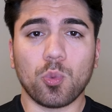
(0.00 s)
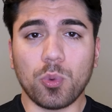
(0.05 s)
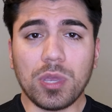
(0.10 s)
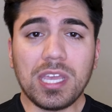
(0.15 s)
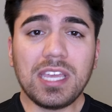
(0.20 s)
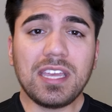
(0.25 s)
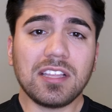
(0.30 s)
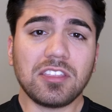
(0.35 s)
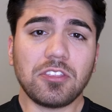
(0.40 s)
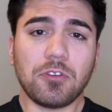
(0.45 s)

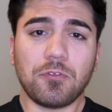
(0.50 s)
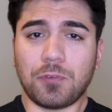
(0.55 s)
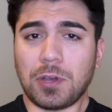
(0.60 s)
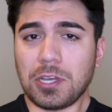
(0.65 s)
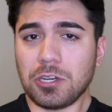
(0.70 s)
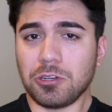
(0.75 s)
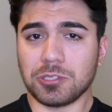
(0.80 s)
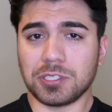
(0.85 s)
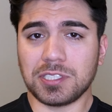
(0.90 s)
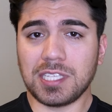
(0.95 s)
we get the
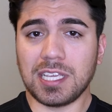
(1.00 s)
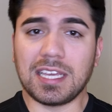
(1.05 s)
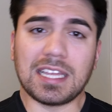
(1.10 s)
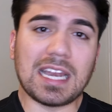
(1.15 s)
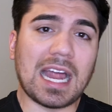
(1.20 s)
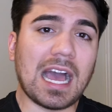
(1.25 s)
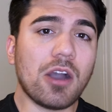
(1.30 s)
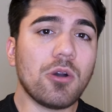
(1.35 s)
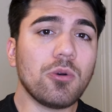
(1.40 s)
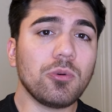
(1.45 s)
final say in
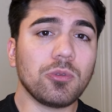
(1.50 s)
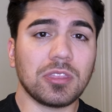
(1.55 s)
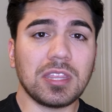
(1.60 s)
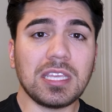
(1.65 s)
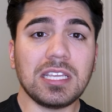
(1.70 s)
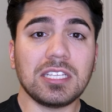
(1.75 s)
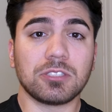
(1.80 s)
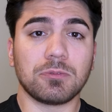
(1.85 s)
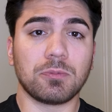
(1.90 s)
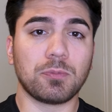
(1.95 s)
how
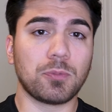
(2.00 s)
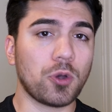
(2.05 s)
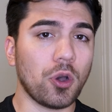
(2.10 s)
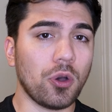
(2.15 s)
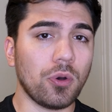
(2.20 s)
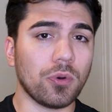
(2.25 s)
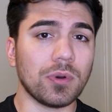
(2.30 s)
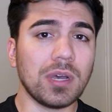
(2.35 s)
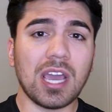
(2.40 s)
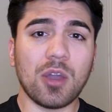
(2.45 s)
things
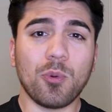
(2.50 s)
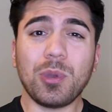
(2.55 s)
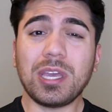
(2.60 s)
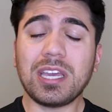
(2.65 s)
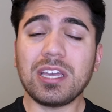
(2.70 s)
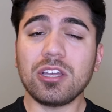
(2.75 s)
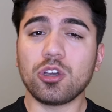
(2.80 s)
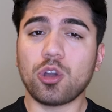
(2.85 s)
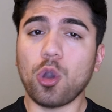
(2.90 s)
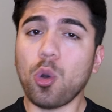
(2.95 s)
go, and we
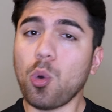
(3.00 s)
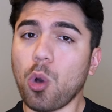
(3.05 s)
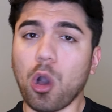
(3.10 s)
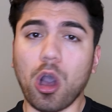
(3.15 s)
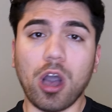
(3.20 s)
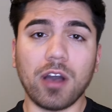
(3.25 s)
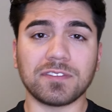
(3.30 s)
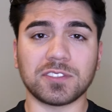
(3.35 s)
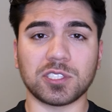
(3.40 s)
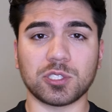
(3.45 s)
can go
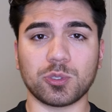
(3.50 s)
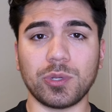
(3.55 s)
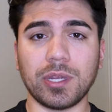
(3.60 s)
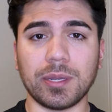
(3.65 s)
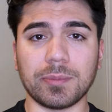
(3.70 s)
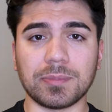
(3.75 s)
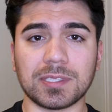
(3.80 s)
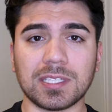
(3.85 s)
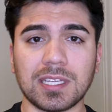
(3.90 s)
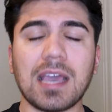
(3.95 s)
off
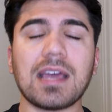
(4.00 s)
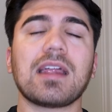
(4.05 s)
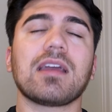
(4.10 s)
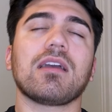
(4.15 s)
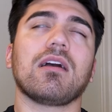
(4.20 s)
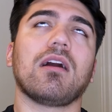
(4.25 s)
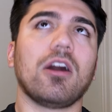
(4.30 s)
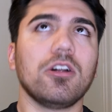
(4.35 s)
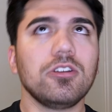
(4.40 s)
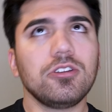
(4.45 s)
script. And
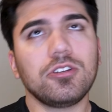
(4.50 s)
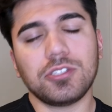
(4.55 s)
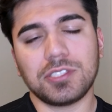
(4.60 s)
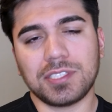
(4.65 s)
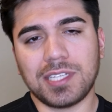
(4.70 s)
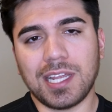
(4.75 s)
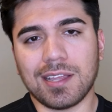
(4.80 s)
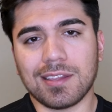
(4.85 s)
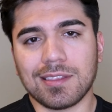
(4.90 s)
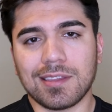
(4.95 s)
I
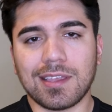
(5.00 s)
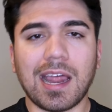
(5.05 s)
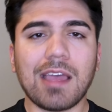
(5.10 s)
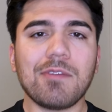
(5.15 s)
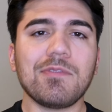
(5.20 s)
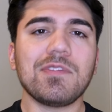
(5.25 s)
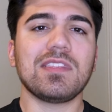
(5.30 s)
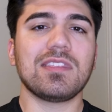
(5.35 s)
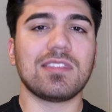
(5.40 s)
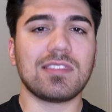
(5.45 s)
understand that
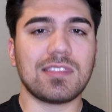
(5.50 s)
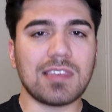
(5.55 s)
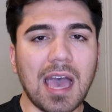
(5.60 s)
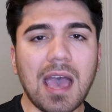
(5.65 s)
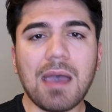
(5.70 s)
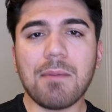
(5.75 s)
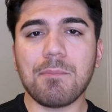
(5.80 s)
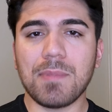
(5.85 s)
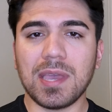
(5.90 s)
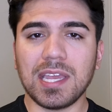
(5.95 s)
having
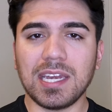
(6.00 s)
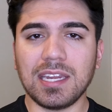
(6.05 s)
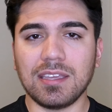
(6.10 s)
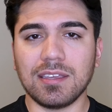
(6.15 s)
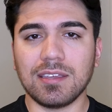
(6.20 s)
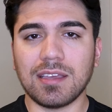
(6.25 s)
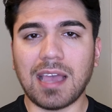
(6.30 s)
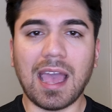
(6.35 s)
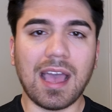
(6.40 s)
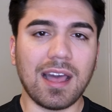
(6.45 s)
that
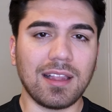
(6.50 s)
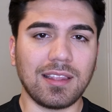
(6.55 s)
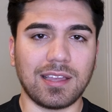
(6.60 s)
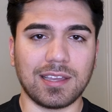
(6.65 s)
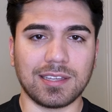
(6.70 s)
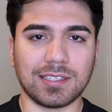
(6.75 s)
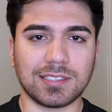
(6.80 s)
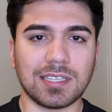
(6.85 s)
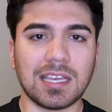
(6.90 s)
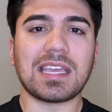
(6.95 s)
many
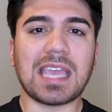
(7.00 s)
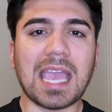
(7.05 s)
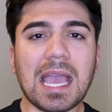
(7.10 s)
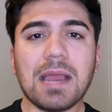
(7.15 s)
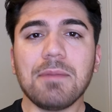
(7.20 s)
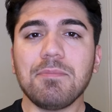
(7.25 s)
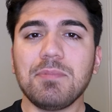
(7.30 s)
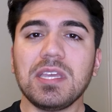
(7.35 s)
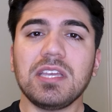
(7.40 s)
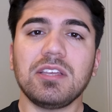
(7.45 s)
allies
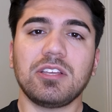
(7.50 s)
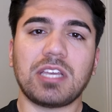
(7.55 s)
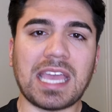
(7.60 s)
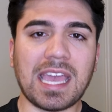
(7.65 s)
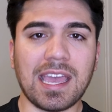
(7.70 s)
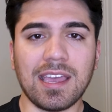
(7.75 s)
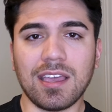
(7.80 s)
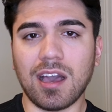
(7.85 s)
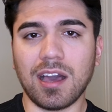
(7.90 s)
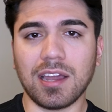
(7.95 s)
can be
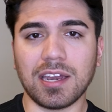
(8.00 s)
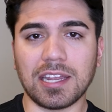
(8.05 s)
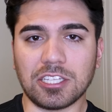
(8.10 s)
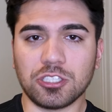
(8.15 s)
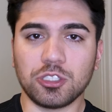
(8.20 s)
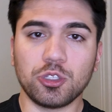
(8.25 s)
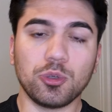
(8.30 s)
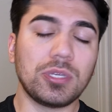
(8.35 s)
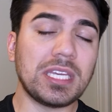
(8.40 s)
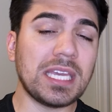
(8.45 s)
chaotic
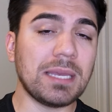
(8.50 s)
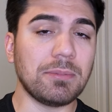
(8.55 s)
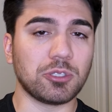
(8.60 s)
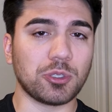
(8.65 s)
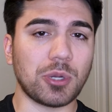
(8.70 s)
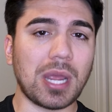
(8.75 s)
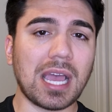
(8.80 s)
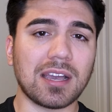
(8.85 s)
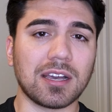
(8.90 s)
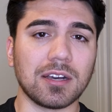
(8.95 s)
to keep
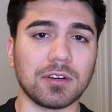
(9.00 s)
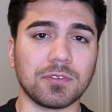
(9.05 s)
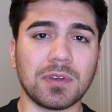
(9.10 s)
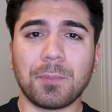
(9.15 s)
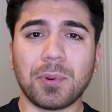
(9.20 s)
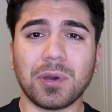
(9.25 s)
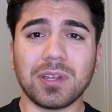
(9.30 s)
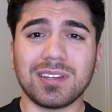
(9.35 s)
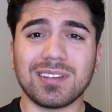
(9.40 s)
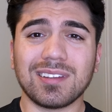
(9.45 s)
track of,
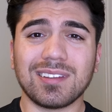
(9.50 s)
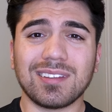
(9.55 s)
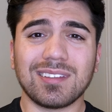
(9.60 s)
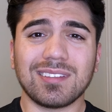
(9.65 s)
but